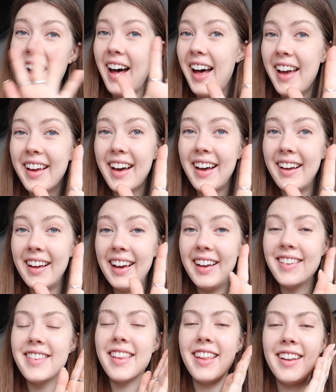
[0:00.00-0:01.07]
Hi
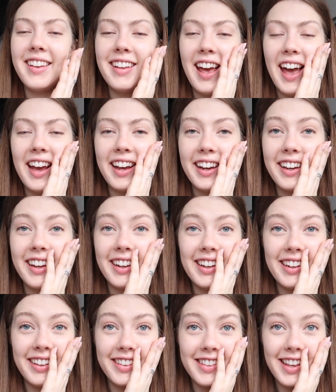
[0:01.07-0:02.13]
guys, the day
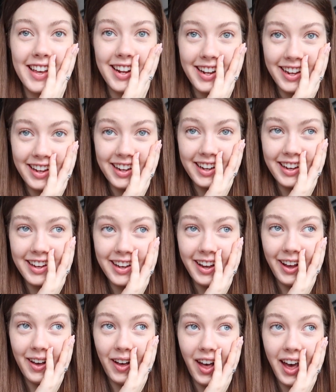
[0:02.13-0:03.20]
is
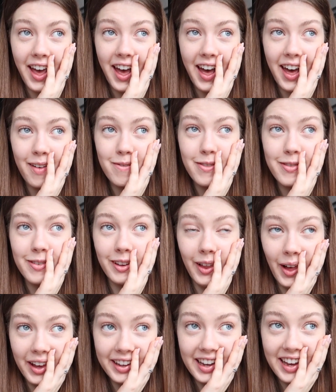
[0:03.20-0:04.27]
here. I am
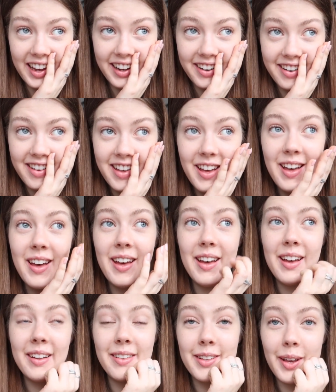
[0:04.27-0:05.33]
flying
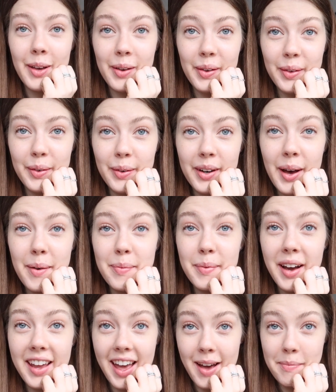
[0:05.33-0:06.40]
to
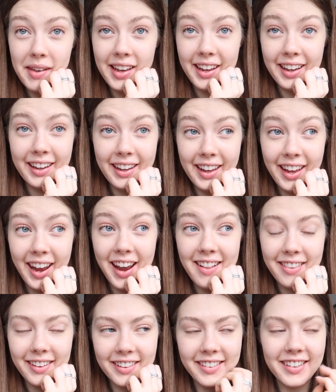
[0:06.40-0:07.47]
Miami.
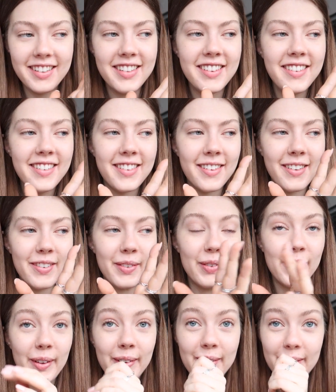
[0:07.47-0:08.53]
It doesn't
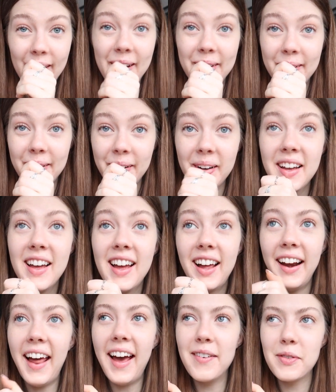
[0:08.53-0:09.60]
feel real.
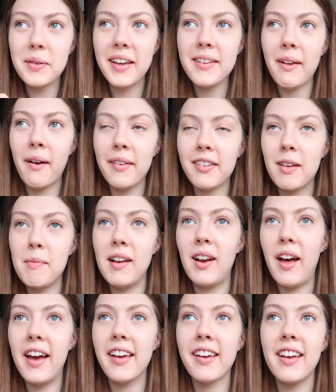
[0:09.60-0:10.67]
Like everyone keeps asking me
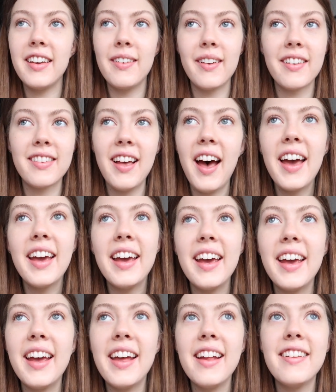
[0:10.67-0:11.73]
like, are you
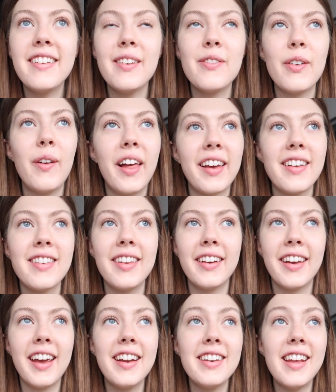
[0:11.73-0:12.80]
excited? Do you feel like it's
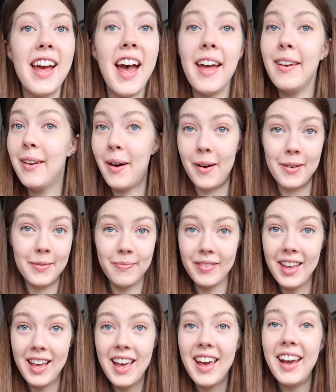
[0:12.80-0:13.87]
sunk in yet? No,
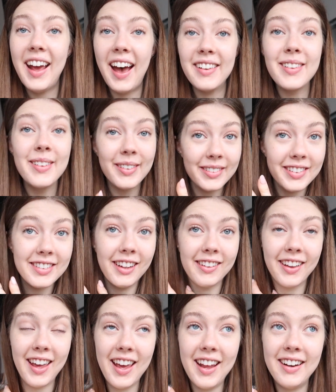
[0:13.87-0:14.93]
it has not
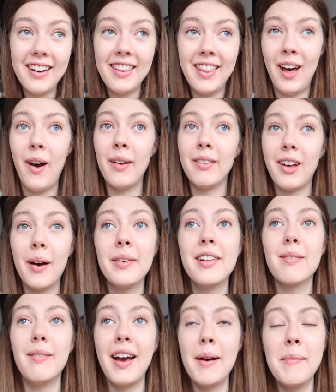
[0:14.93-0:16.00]
sunk in that I'm going
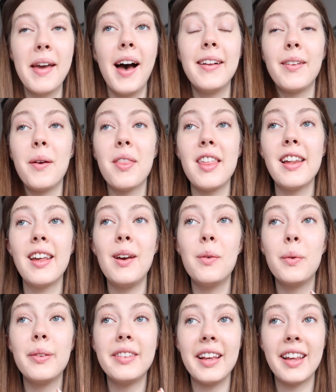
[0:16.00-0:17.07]
to Miami. I don't think it
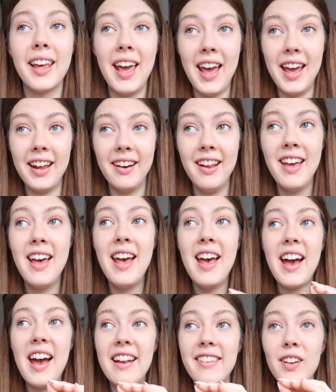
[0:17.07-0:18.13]
will sink in
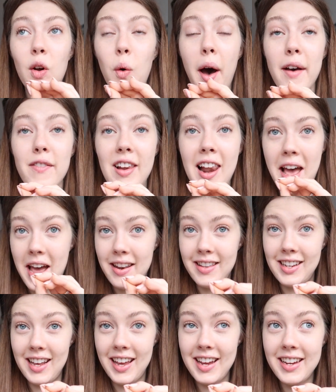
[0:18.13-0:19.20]
until I've
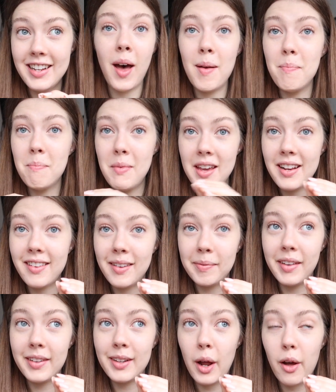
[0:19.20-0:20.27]
landed. I meet some
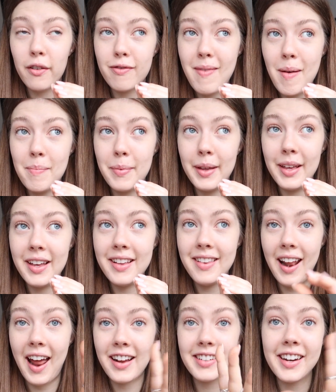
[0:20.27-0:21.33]
of the staff members
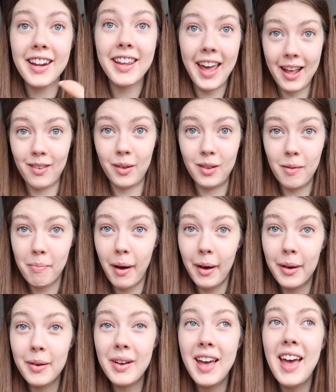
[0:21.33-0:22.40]
and actually get on the
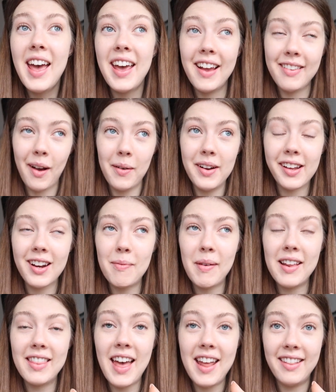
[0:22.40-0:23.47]
boat. It's only gonna
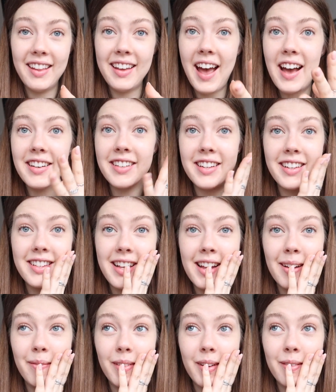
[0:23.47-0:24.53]
be then that it actually
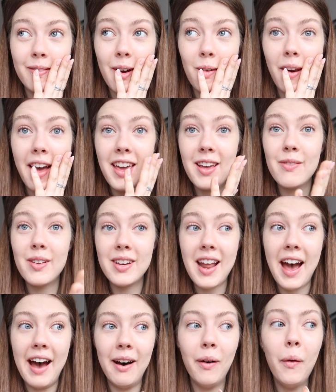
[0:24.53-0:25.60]
seems real. Like even
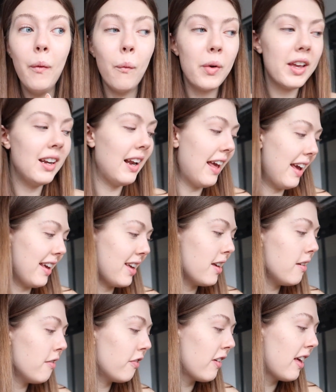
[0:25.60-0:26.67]
now we
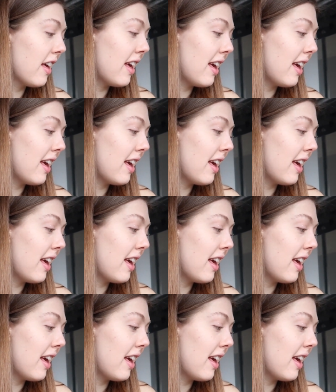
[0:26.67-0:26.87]
leave